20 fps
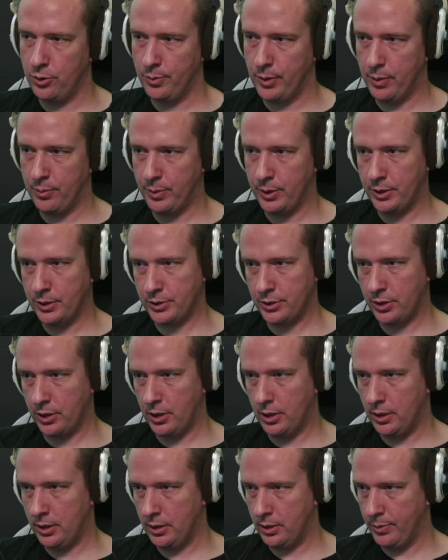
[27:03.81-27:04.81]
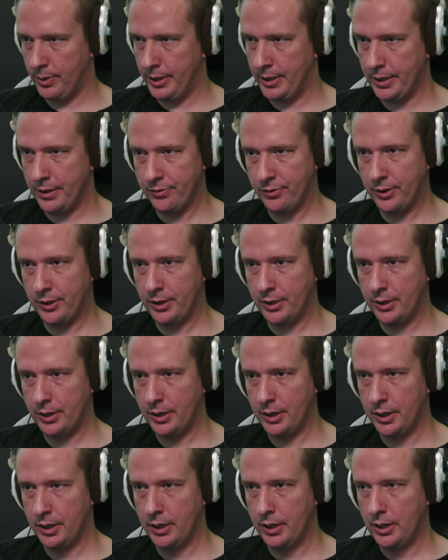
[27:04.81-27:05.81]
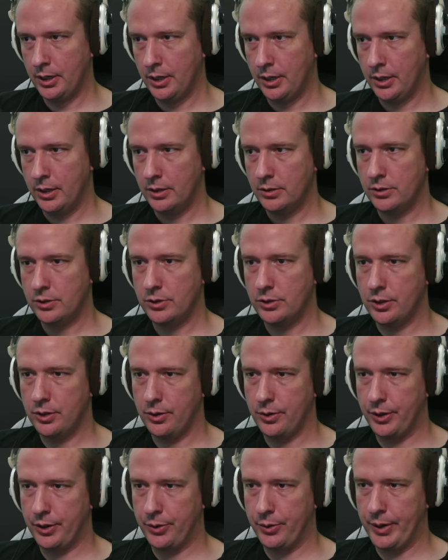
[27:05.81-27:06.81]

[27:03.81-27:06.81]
members are all a little bit different. So you